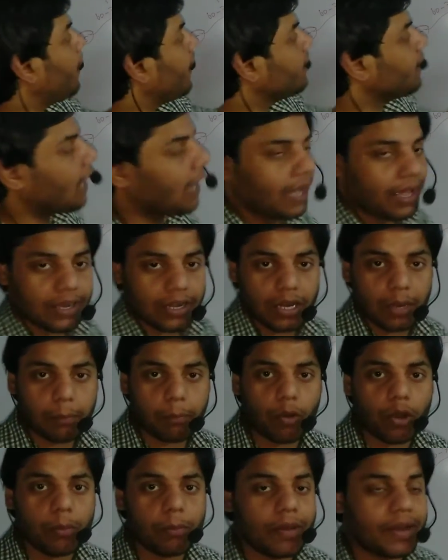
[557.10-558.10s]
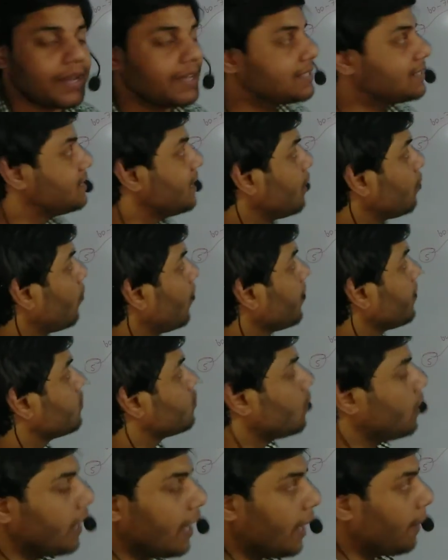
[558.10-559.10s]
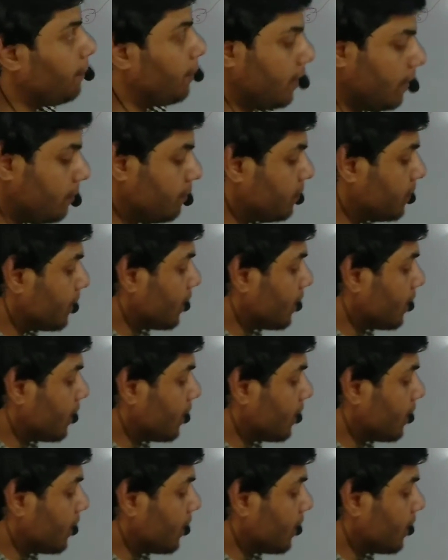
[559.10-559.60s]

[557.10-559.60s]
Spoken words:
by the RNA polymerase, then what actually happen?